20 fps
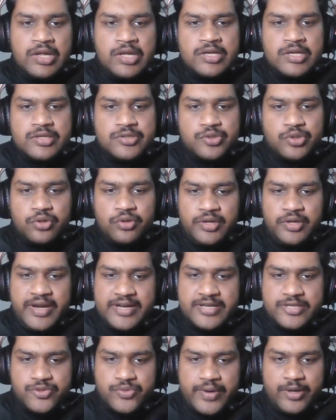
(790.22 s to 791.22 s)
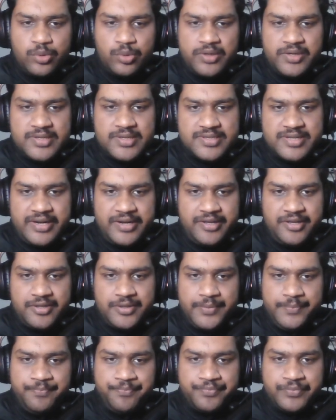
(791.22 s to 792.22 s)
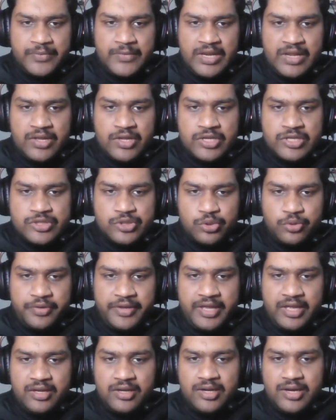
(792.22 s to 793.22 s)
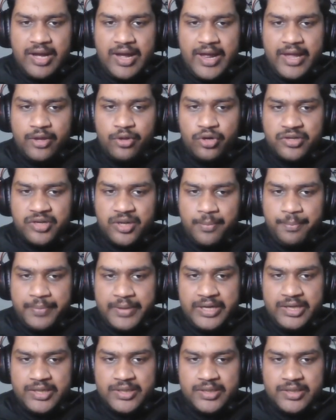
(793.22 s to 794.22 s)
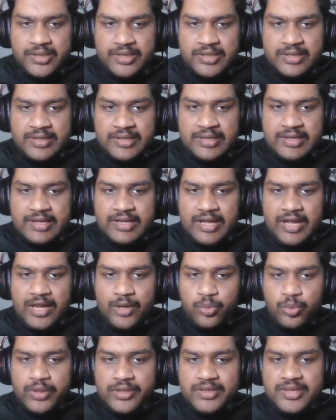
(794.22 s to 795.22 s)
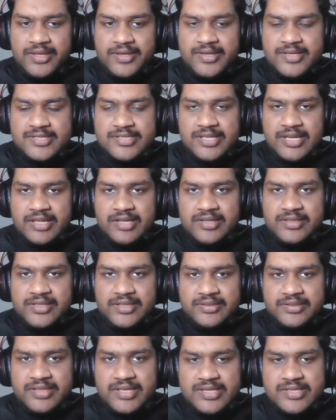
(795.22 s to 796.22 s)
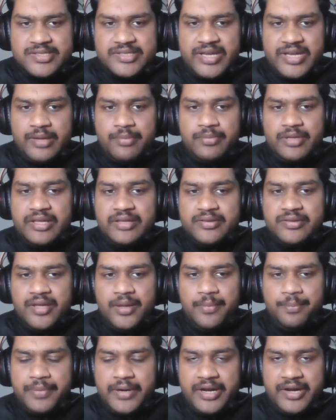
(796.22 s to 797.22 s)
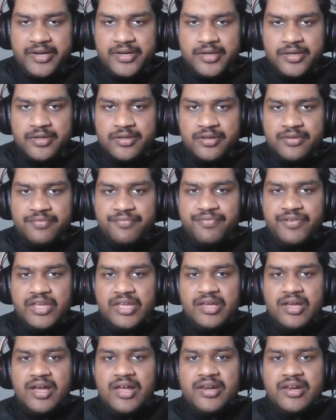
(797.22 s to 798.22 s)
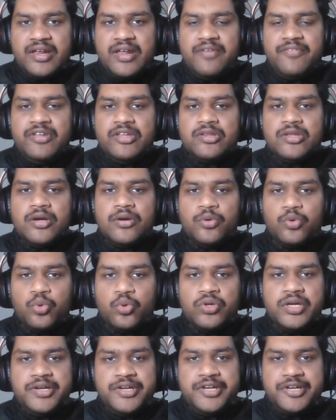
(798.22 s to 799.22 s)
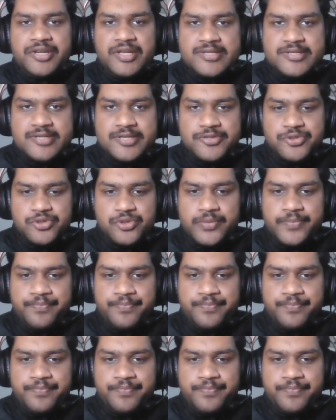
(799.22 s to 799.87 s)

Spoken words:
So let's try to understand here. So here I got a pet, and one thing is clear, that this time in the pet we are having the owner details also.